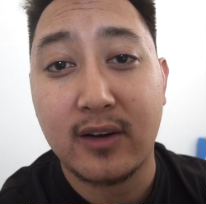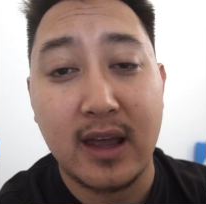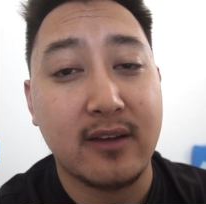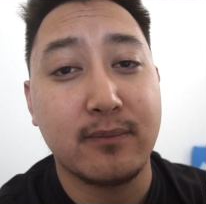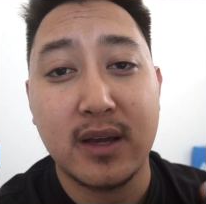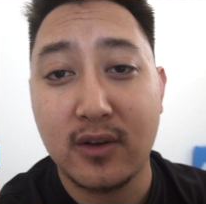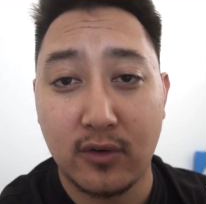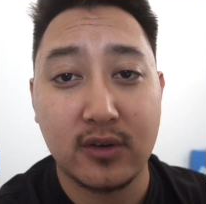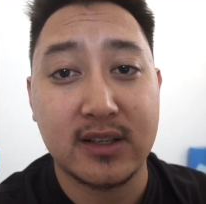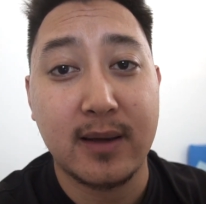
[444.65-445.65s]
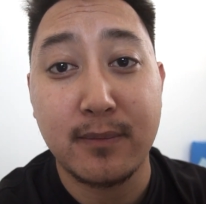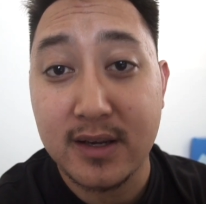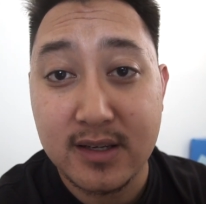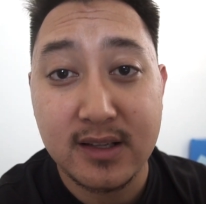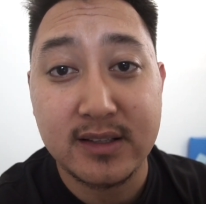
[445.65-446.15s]
I have big goals and
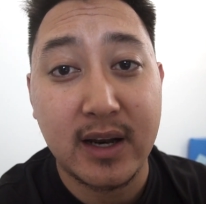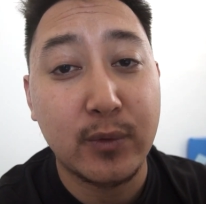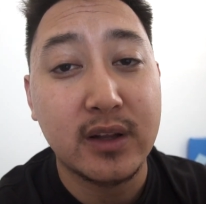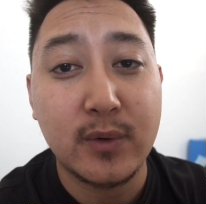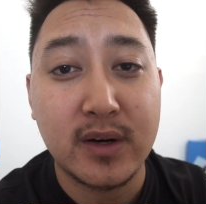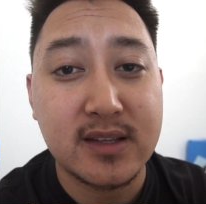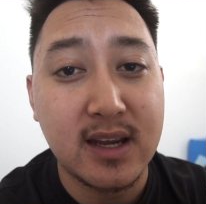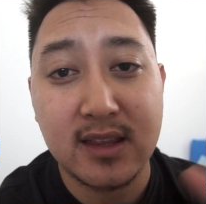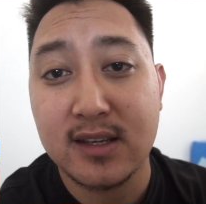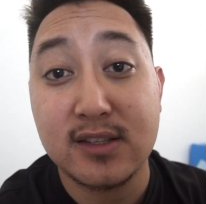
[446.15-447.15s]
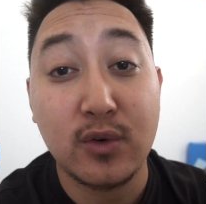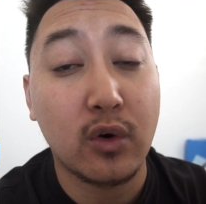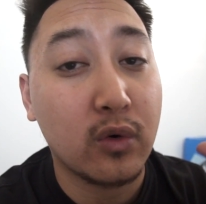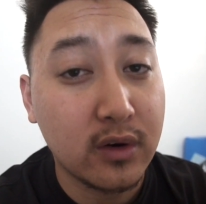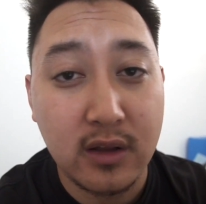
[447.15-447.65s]
ambitions, and I really want to take this to a
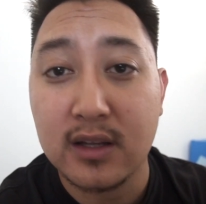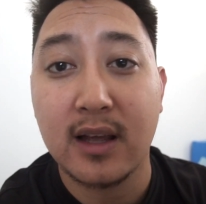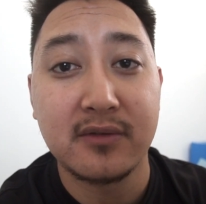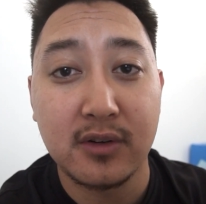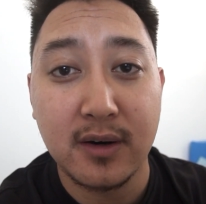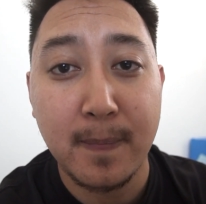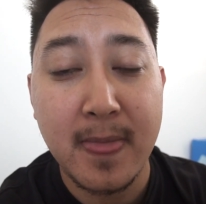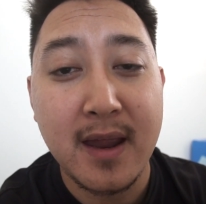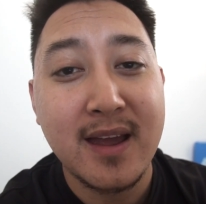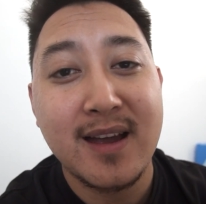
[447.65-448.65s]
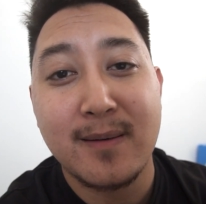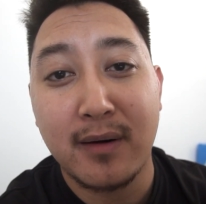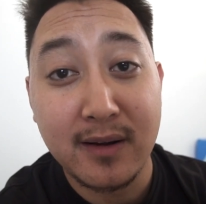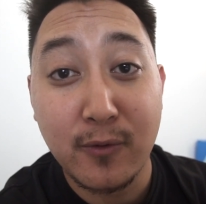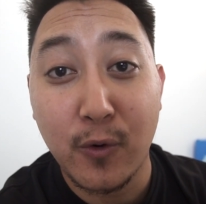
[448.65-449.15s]
whole nother level.
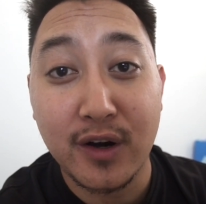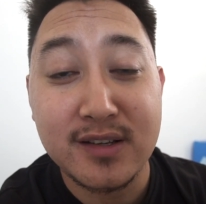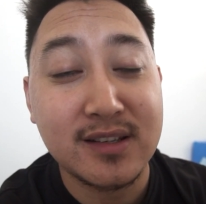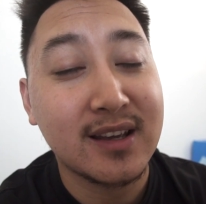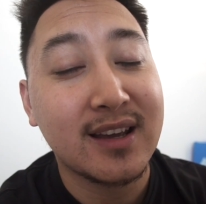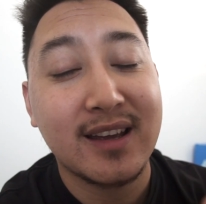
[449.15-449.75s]
But of course,